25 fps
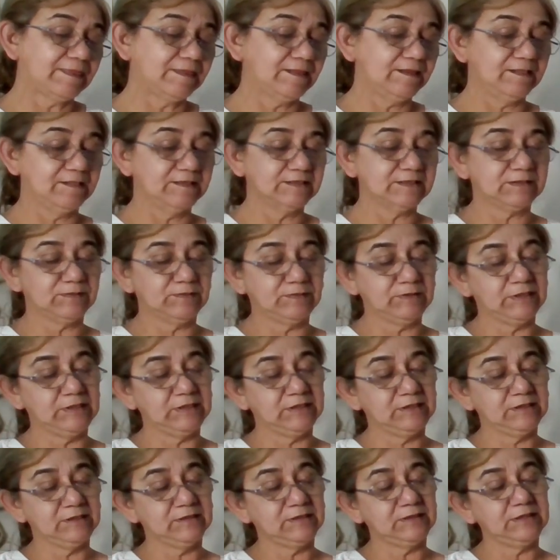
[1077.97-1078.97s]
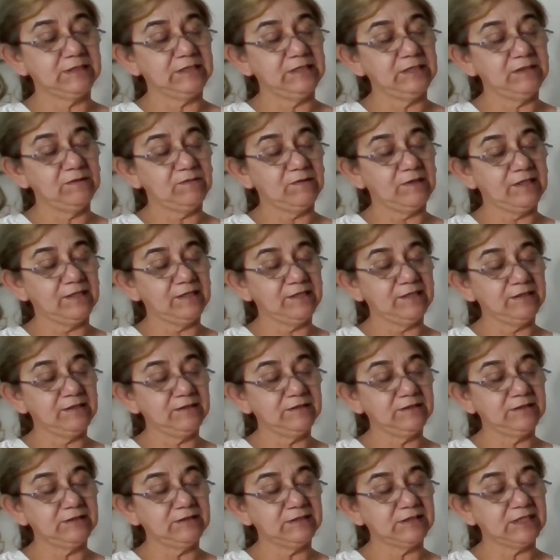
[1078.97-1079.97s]
This one is TY
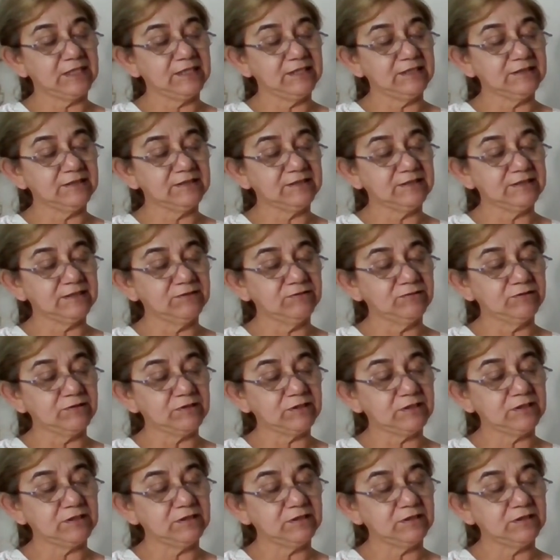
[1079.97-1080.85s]
Thai Silk.